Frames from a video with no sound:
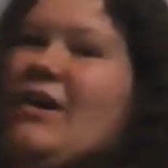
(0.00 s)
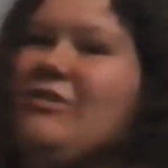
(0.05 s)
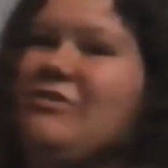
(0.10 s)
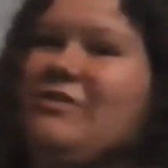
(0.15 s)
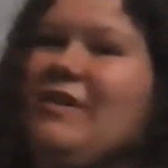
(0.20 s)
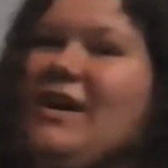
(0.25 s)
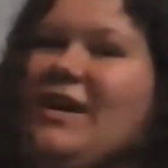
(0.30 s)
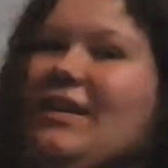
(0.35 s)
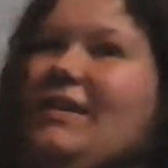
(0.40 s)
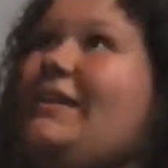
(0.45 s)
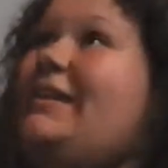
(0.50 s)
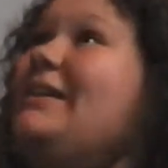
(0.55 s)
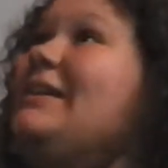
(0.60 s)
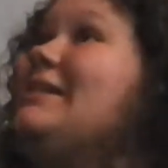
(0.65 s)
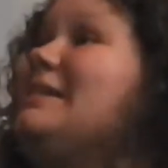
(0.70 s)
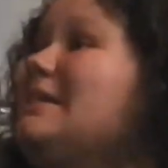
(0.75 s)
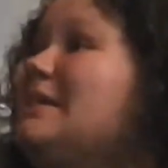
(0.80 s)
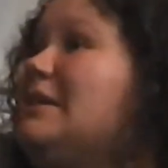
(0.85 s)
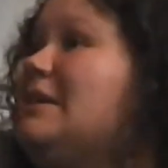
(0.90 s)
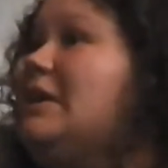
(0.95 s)
And finally,
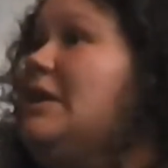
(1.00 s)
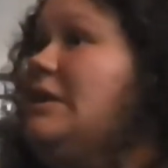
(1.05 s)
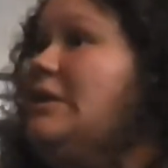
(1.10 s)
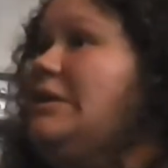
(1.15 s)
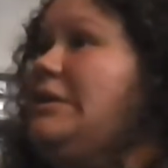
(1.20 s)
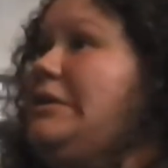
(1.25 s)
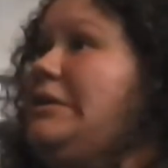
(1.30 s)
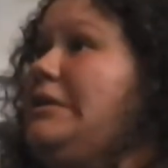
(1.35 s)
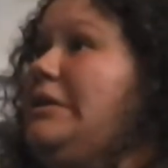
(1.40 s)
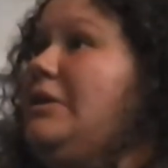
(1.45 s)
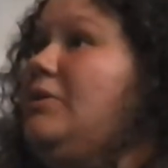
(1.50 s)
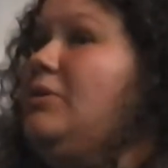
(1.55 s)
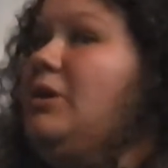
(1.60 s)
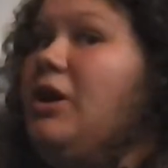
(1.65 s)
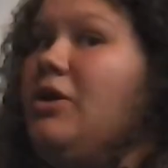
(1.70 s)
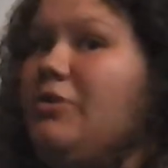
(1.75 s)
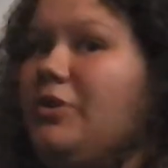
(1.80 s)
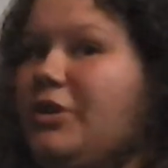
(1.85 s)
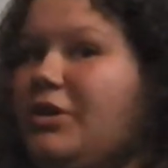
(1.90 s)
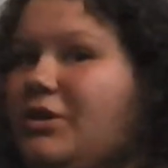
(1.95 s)
oh
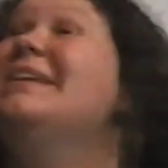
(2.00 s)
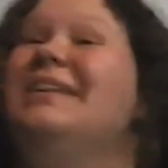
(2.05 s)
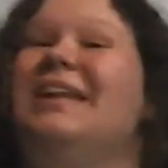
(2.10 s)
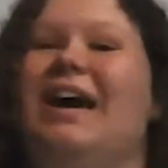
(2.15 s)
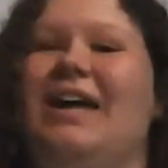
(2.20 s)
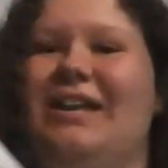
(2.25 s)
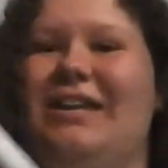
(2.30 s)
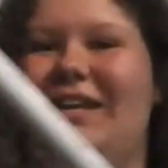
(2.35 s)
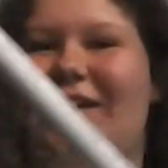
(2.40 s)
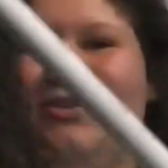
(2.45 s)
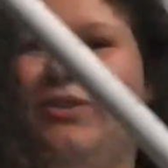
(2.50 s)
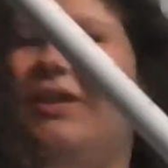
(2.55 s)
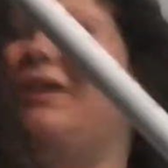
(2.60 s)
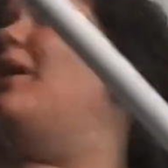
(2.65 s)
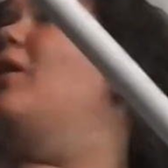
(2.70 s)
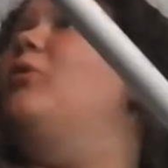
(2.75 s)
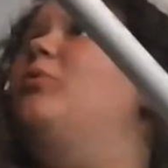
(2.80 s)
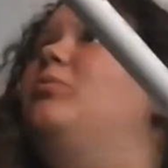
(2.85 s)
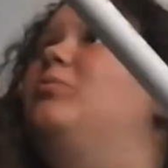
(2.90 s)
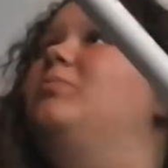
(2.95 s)
loud,
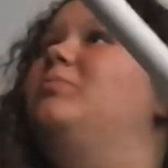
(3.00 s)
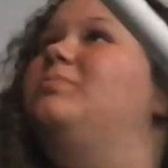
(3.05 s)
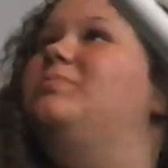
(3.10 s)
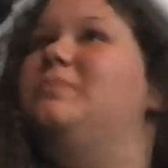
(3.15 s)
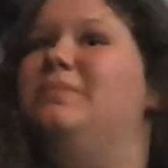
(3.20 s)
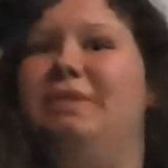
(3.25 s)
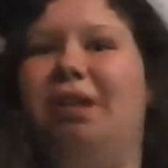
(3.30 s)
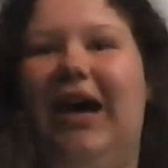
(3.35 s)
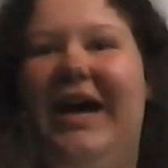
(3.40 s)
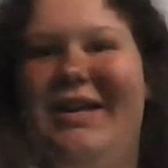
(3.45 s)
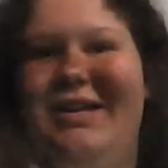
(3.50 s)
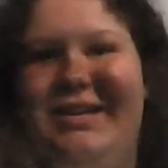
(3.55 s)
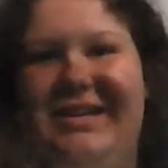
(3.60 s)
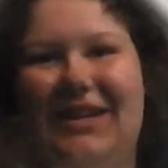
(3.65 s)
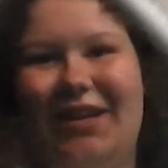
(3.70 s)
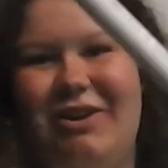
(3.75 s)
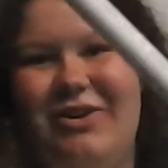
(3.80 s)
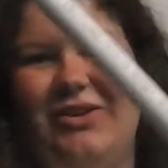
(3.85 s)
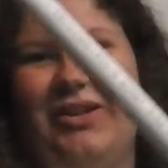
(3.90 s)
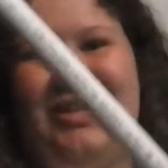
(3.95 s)
not
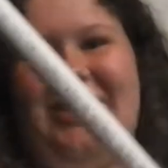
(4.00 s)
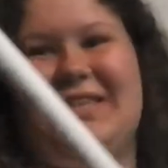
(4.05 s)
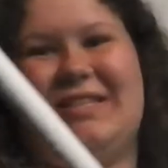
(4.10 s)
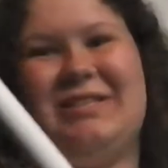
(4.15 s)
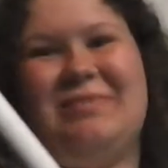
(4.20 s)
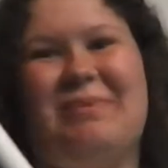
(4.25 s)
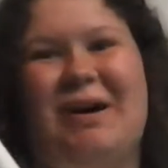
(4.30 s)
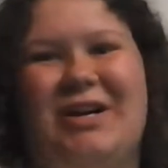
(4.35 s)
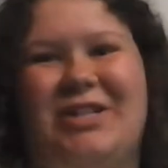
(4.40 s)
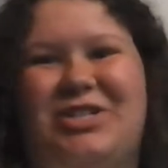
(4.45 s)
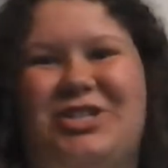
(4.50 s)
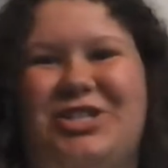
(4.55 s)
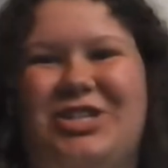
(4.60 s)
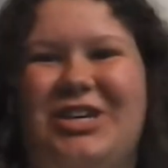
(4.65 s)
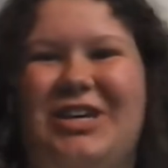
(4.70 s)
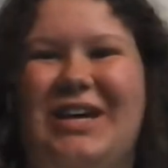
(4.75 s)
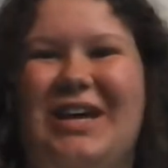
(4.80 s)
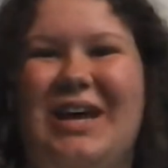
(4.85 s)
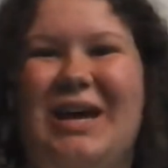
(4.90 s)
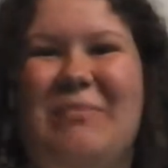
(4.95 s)
nearly this much
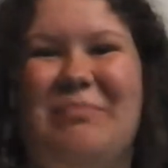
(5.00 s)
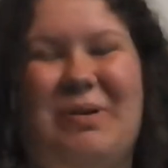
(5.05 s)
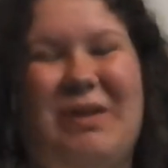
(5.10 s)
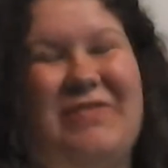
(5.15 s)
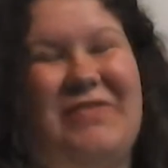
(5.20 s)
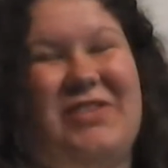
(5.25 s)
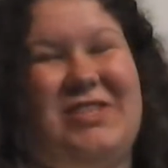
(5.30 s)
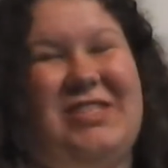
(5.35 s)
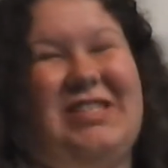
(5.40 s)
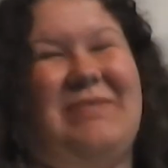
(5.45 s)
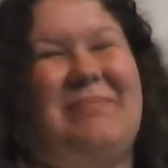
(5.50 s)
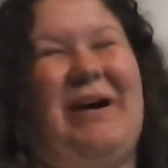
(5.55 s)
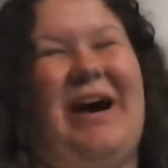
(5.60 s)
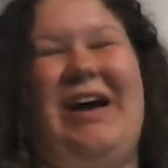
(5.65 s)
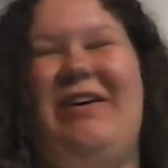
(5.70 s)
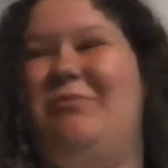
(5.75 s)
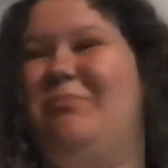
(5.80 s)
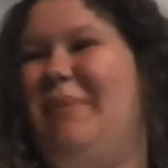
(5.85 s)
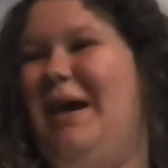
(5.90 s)
PVC pipe.